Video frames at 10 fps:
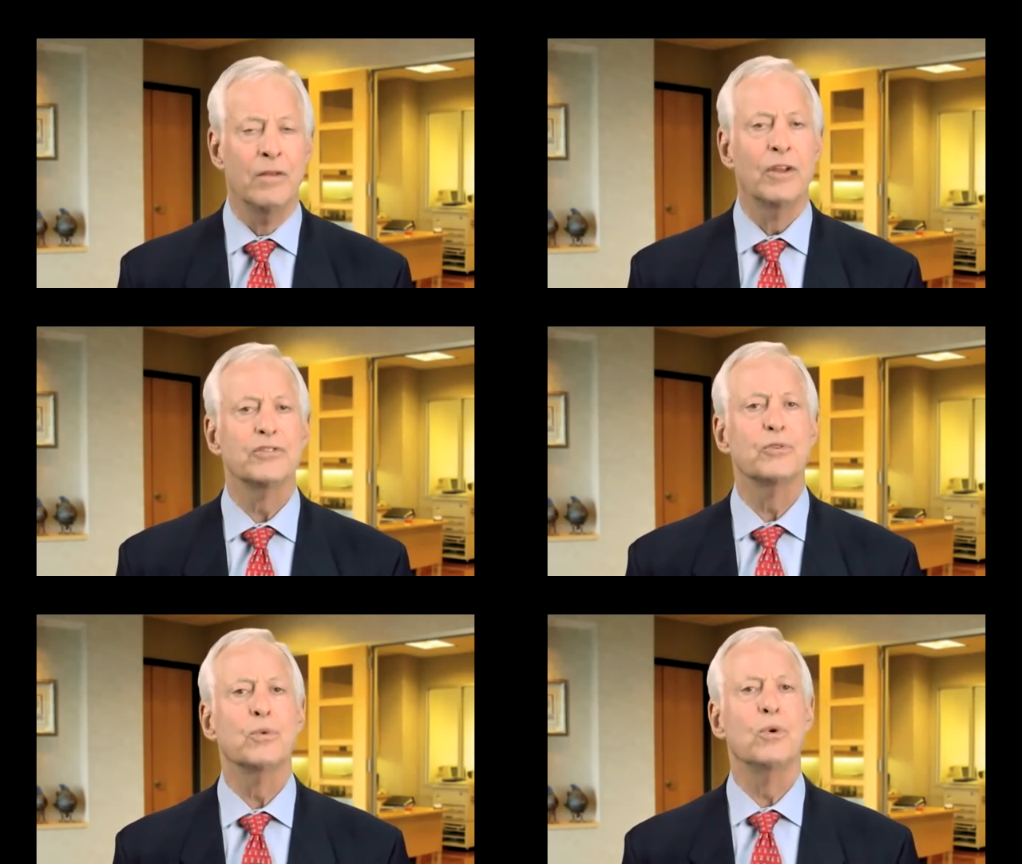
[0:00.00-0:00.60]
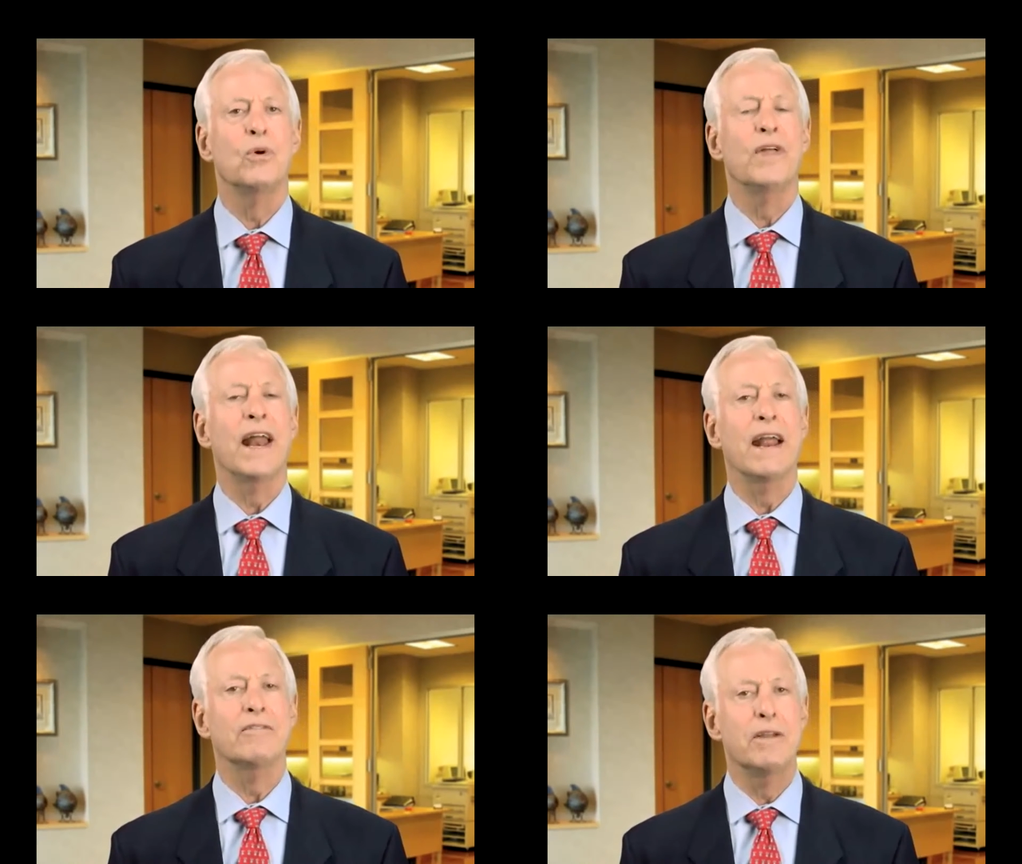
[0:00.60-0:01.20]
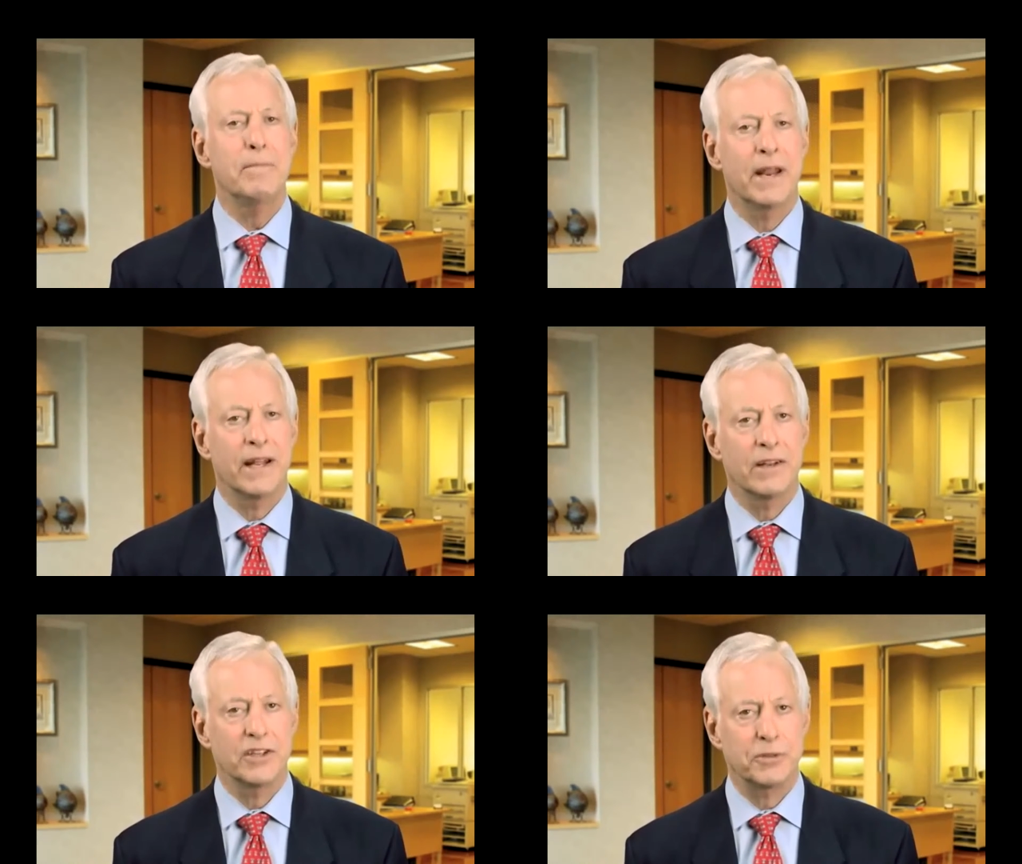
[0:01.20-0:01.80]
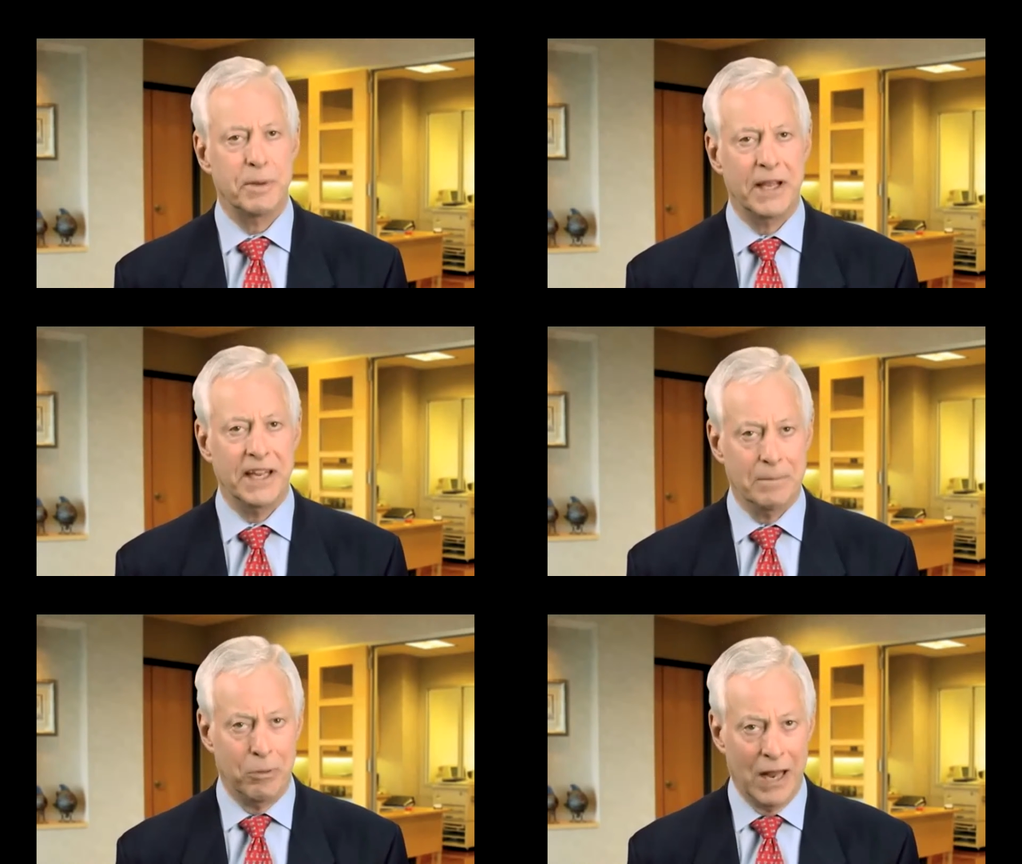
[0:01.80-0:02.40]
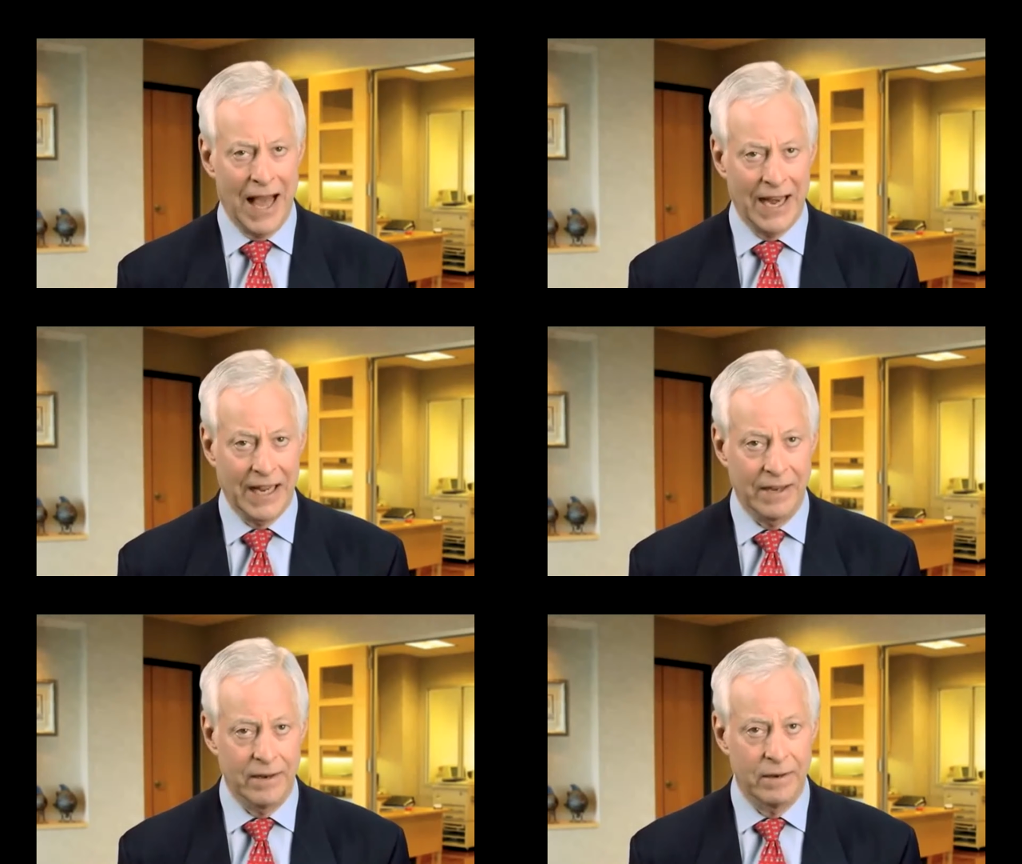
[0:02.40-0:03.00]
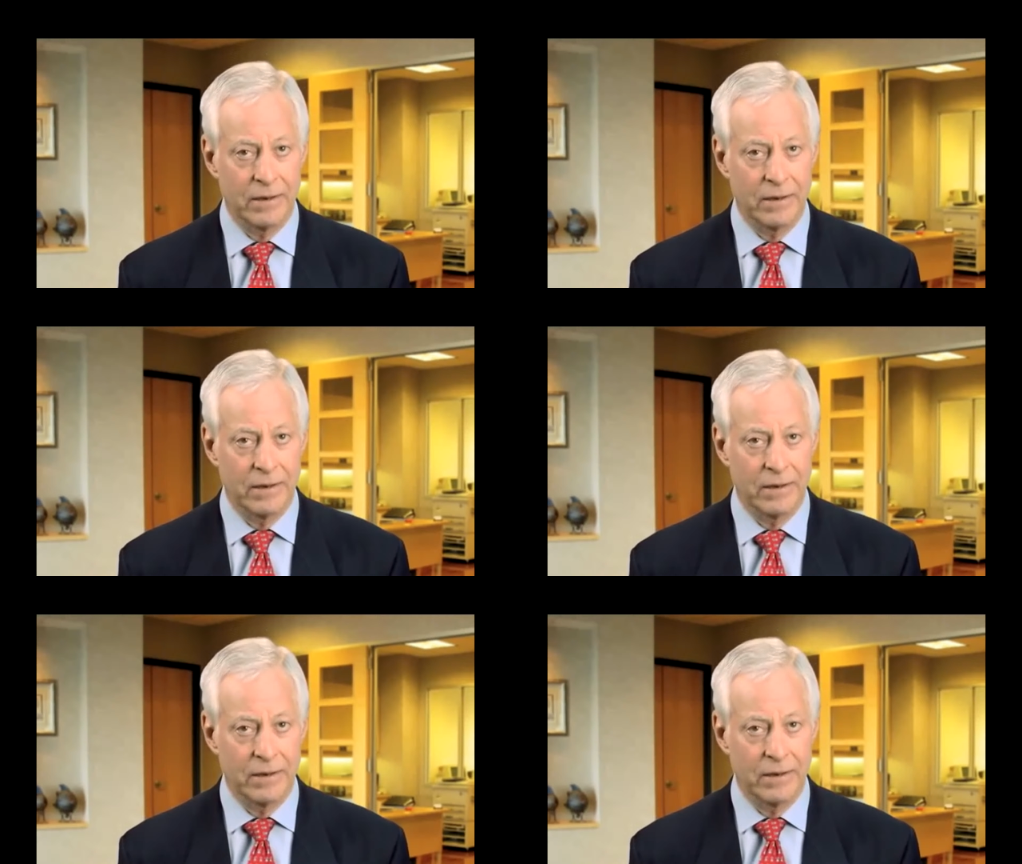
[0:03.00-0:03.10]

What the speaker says: There's a rule that every minute spent in planning,